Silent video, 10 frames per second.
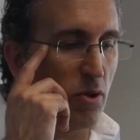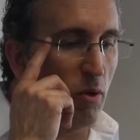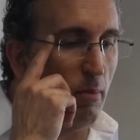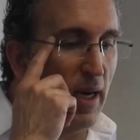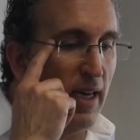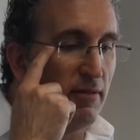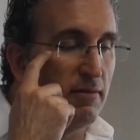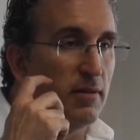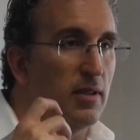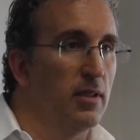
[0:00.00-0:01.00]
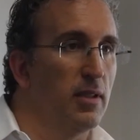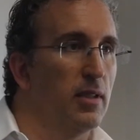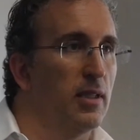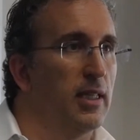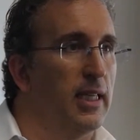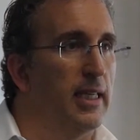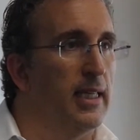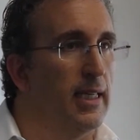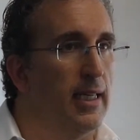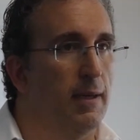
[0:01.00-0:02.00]
or above.
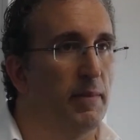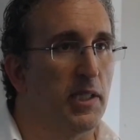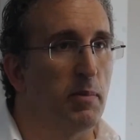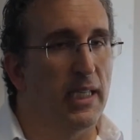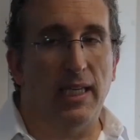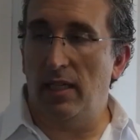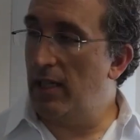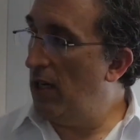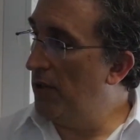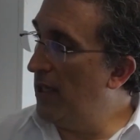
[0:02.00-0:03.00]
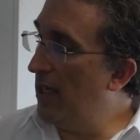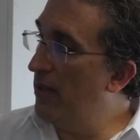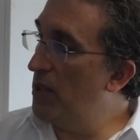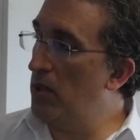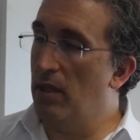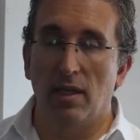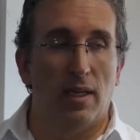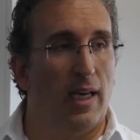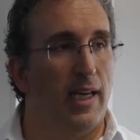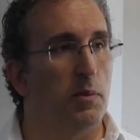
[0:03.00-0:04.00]
That's been color-coded, and this
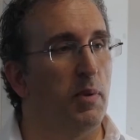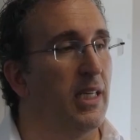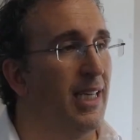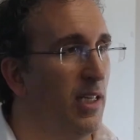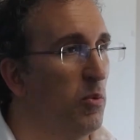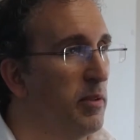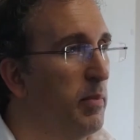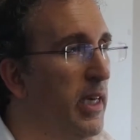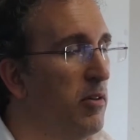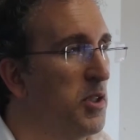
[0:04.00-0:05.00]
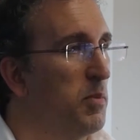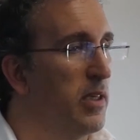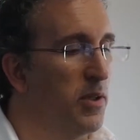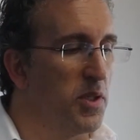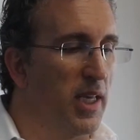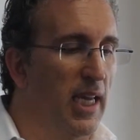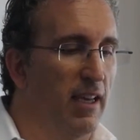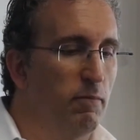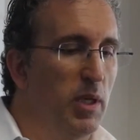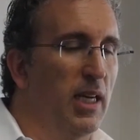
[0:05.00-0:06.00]
has been a hit with parents, because they
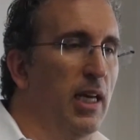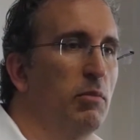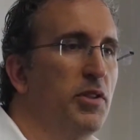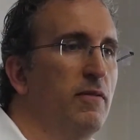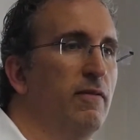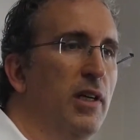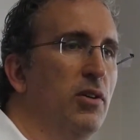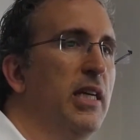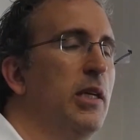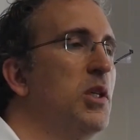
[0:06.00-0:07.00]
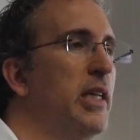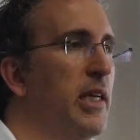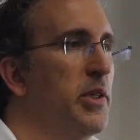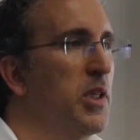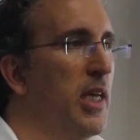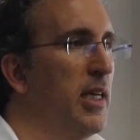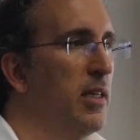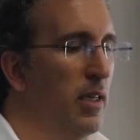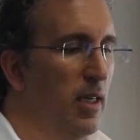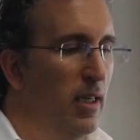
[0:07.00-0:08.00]
have been able to very easily understand
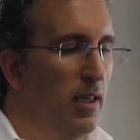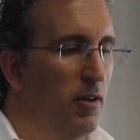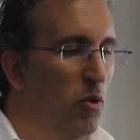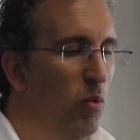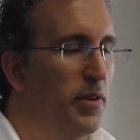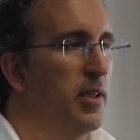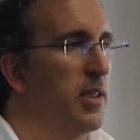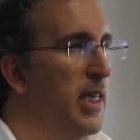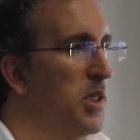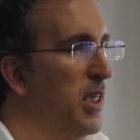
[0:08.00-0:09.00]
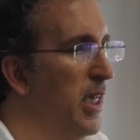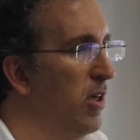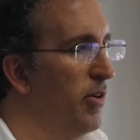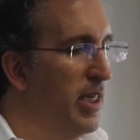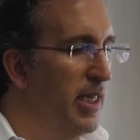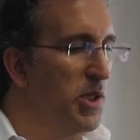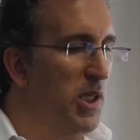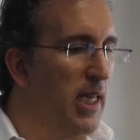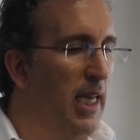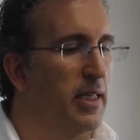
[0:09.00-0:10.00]
what the testing area is
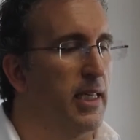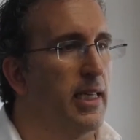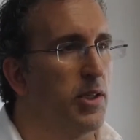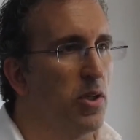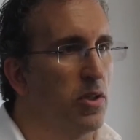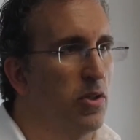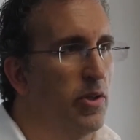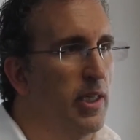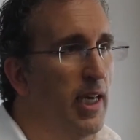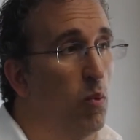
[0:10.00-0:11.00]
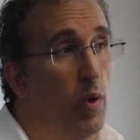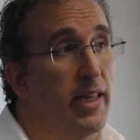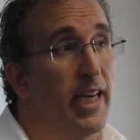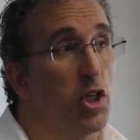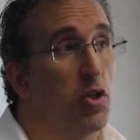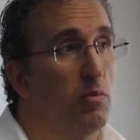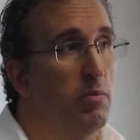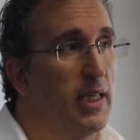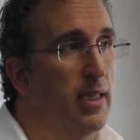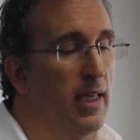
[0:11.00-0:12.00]
and how their kids are doing and where they should
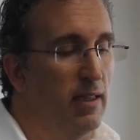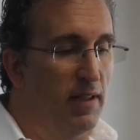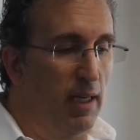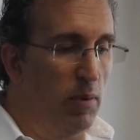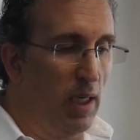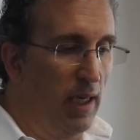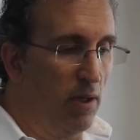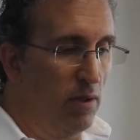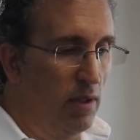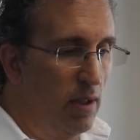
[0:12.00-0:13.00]
be. And if they're below,